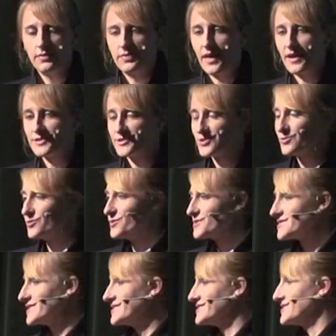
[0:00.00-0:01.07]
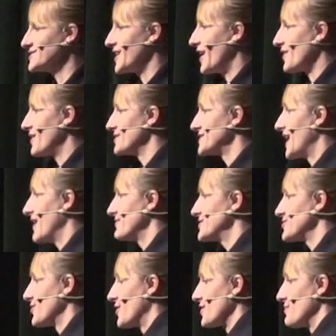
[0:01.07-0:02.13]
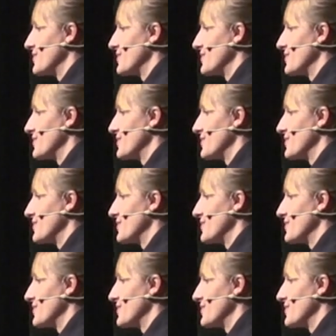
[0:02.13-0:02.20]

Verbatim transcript: that schools and childcare have strong